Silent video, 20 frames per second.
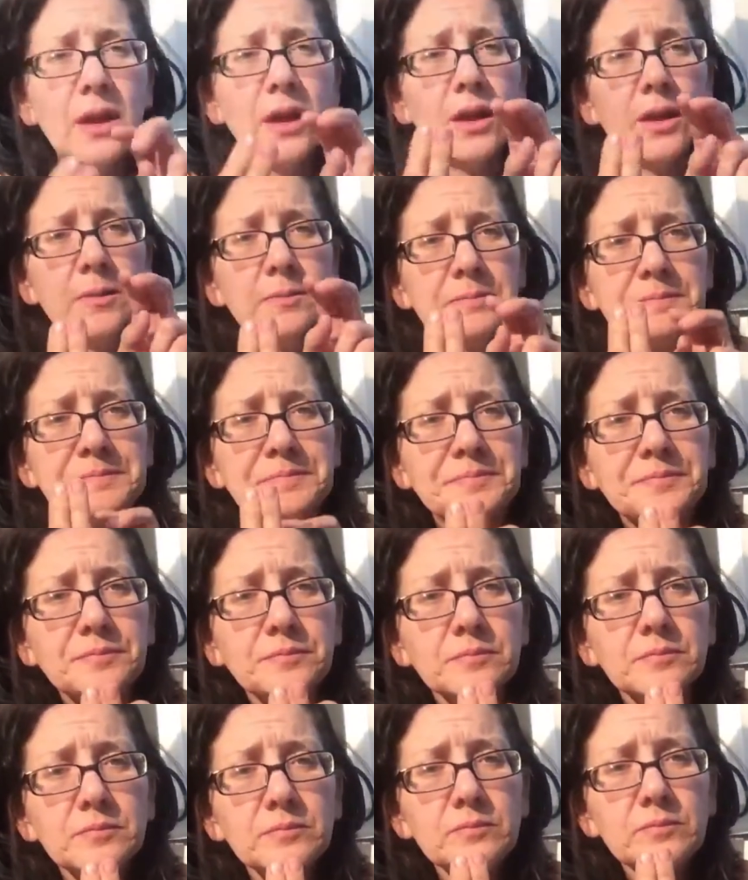um,
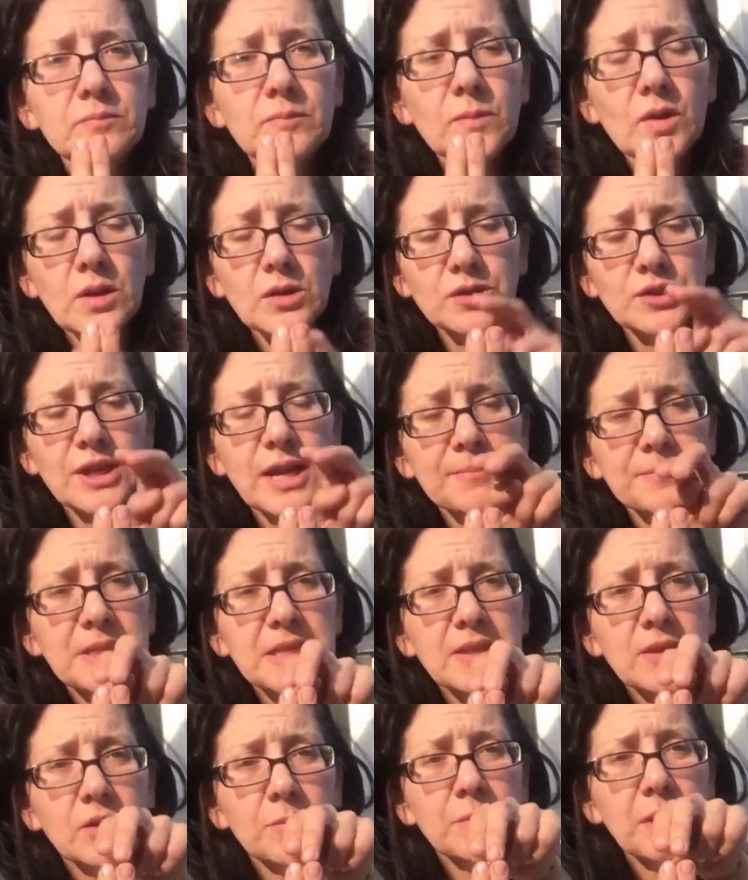her top
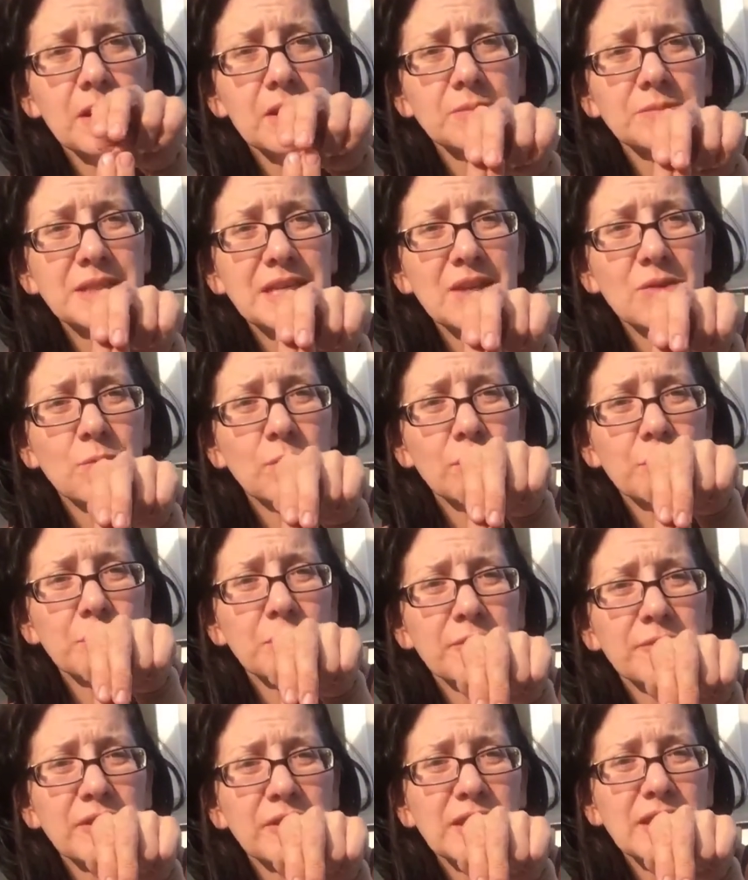teeth and her bottom teeth weren't
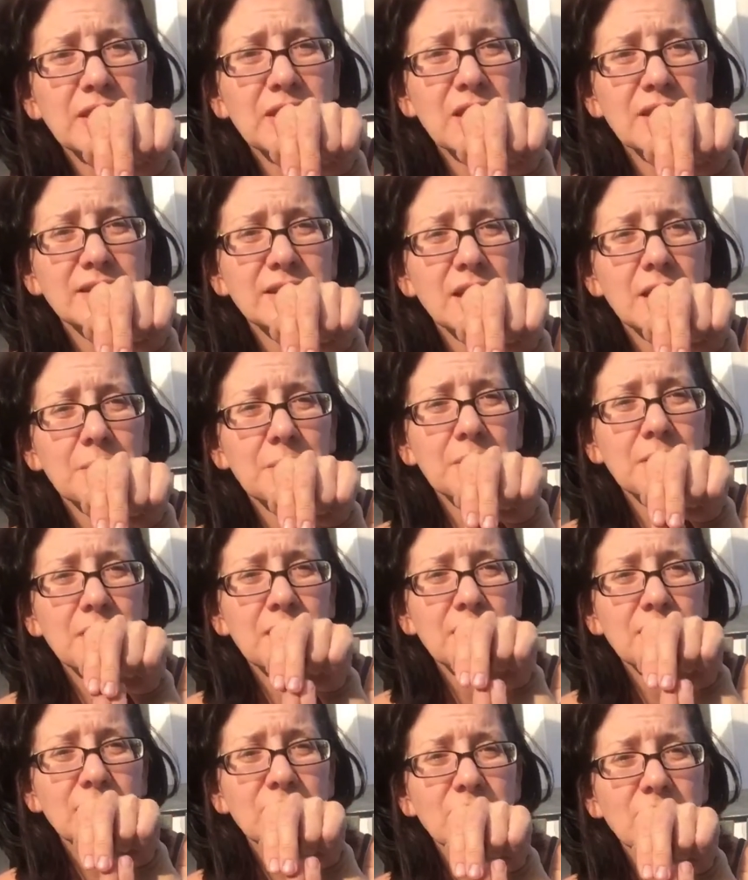perfectly lined up,
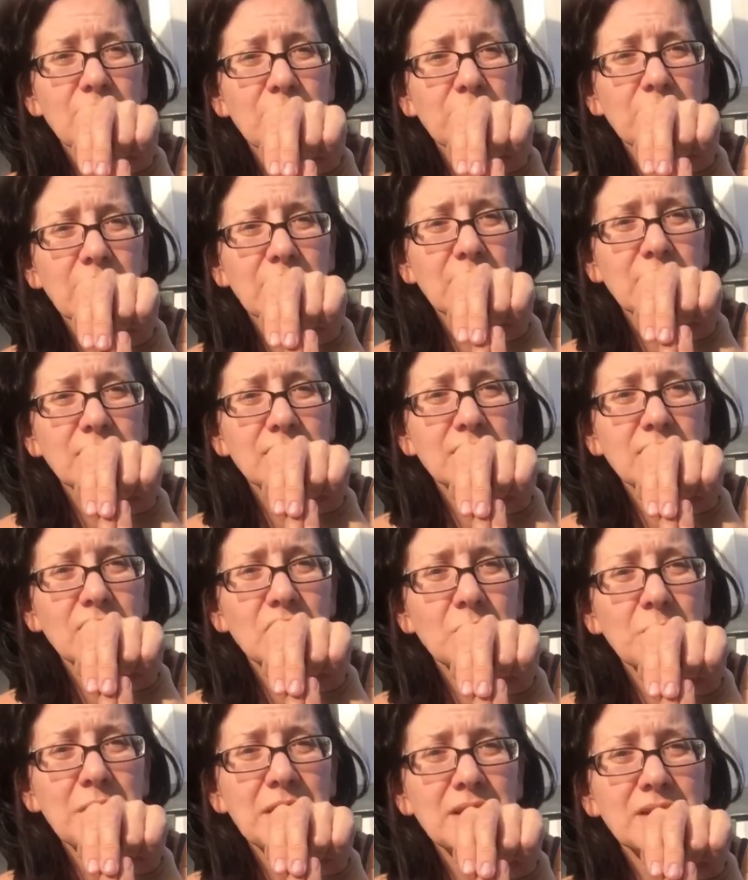so they were like this a
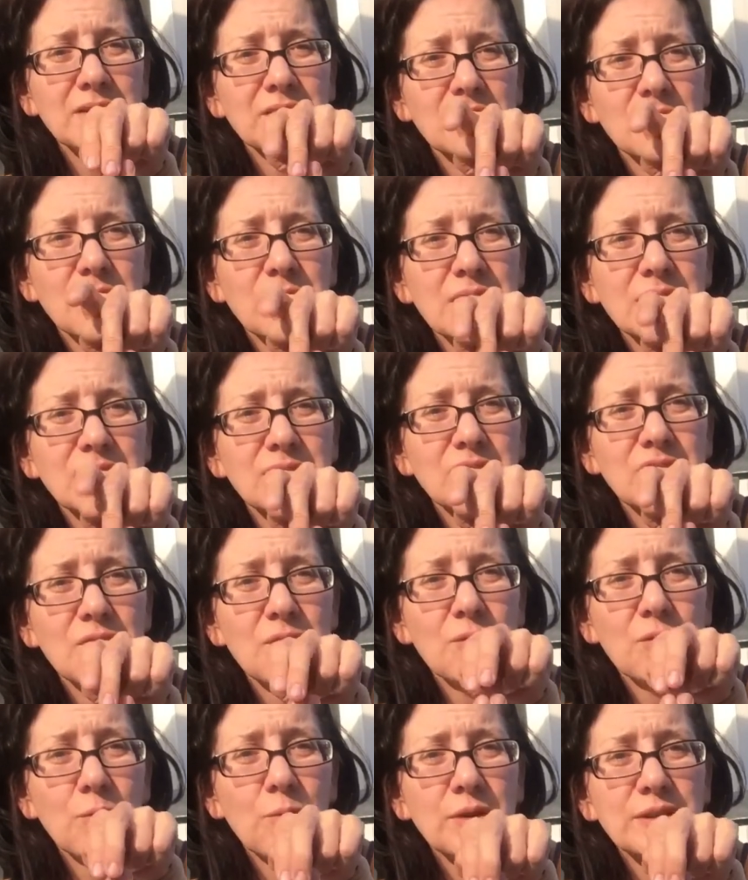little bit. So this
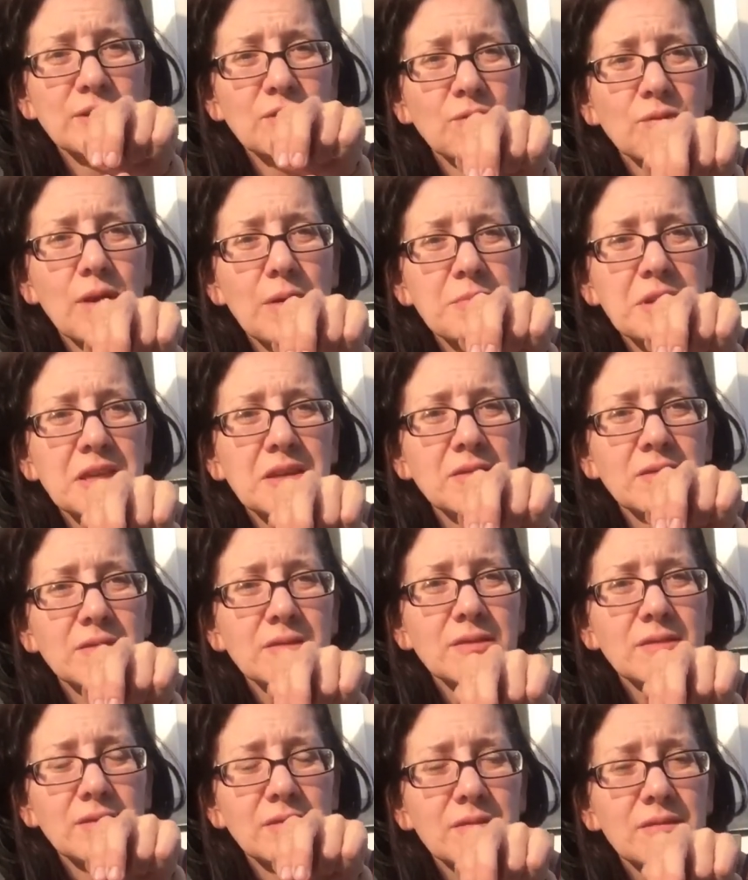tooth wasn't rubbing
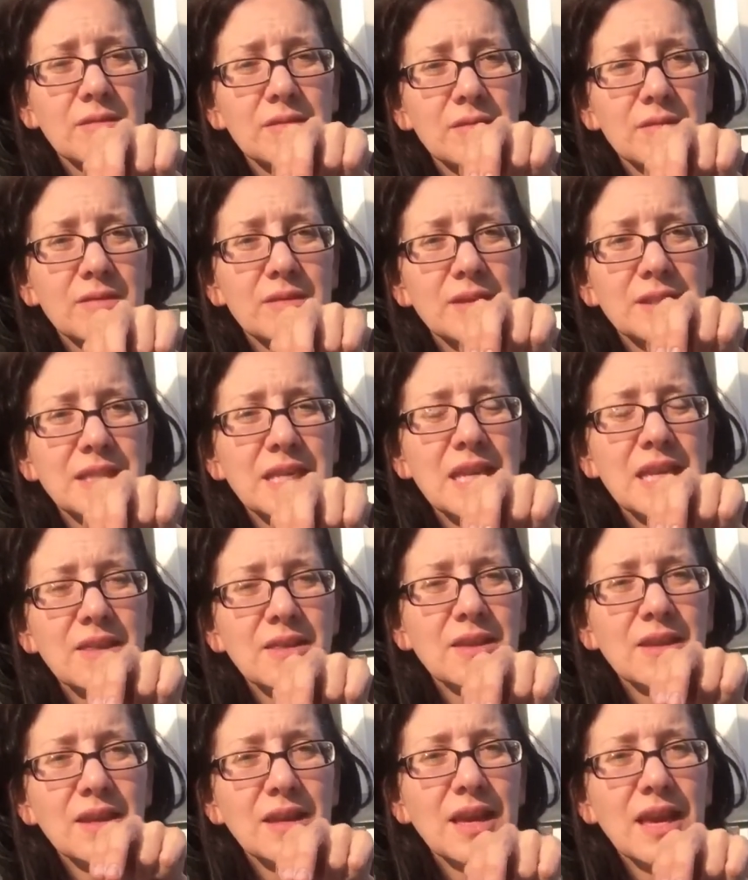the teeth,
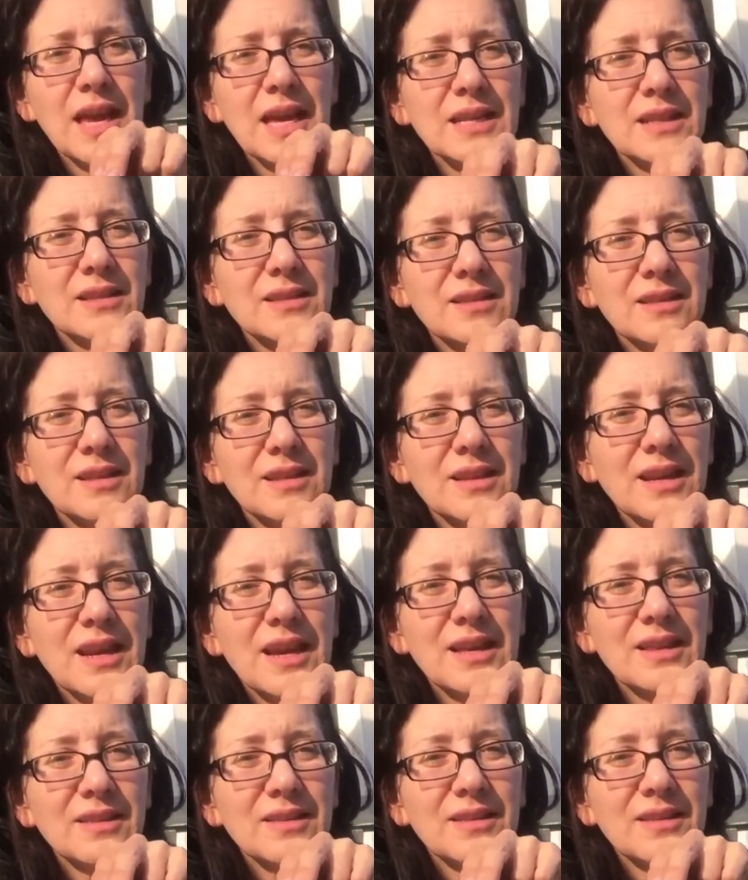and
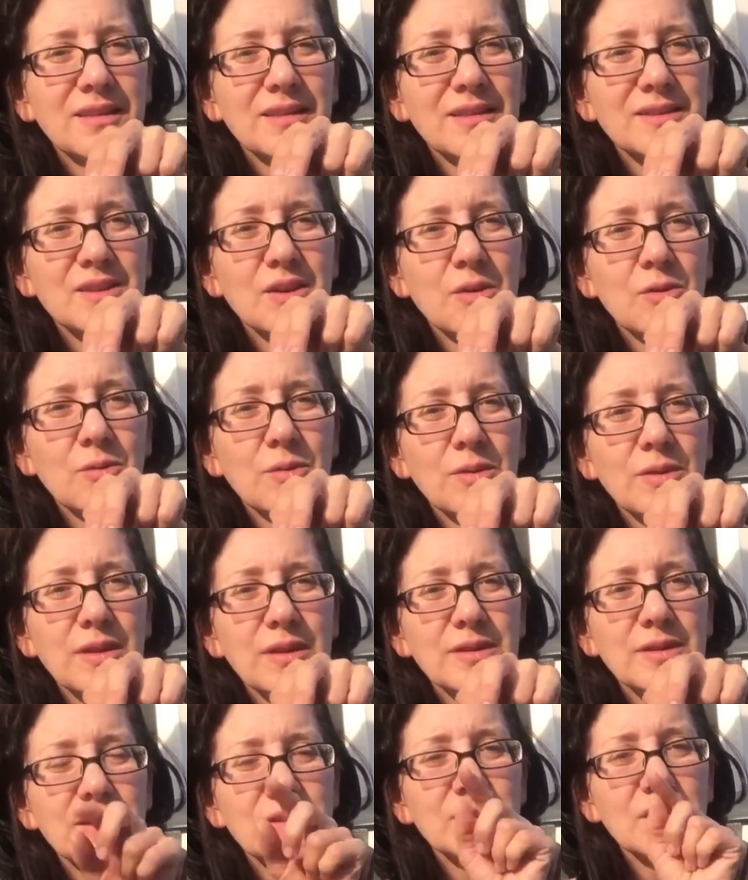and so
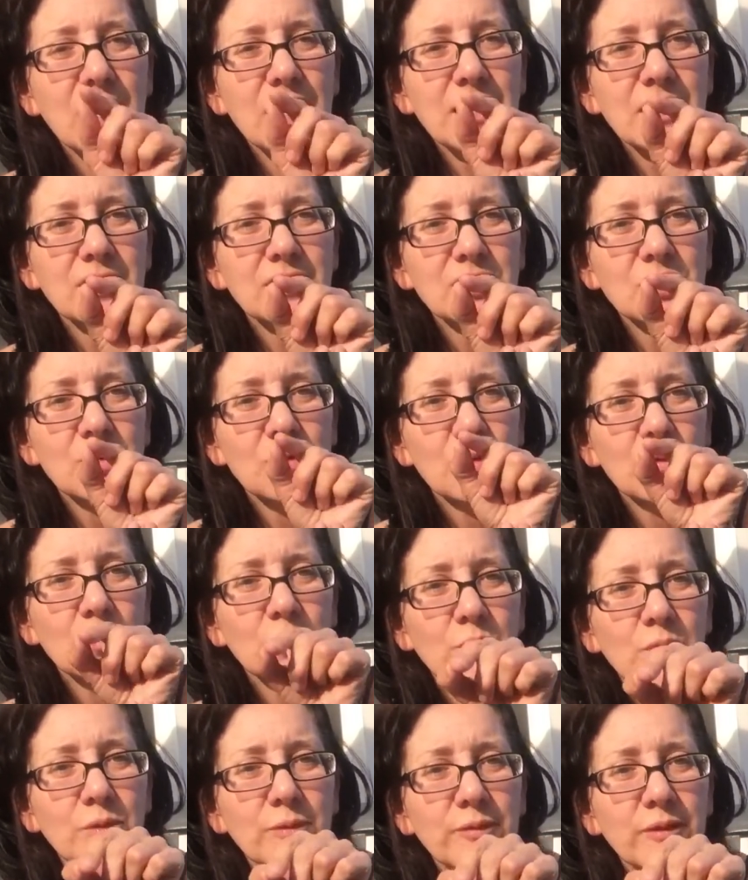the side of the tooth
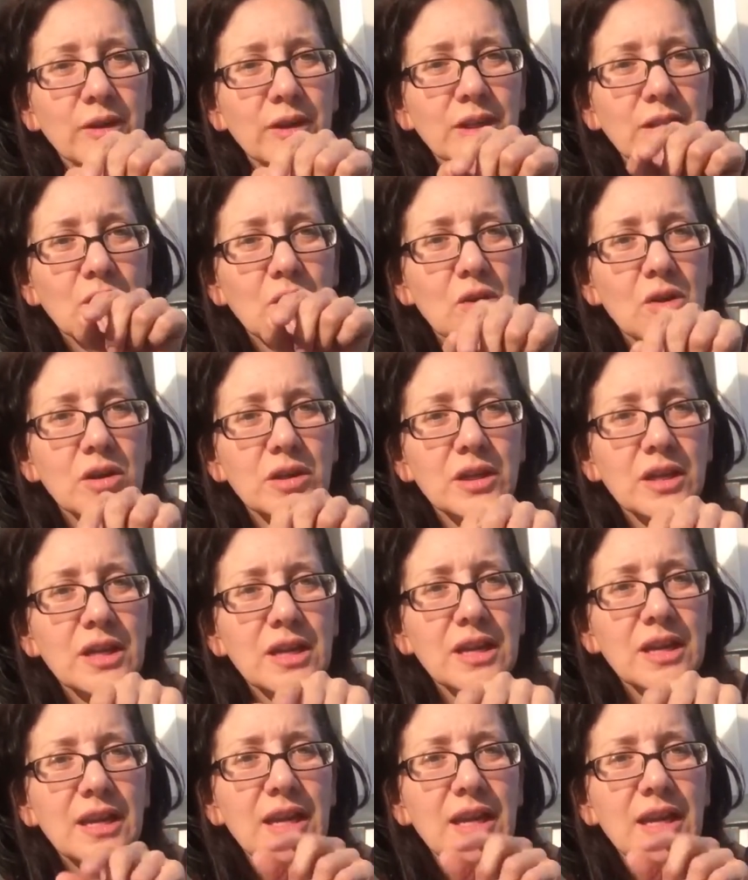grew very long,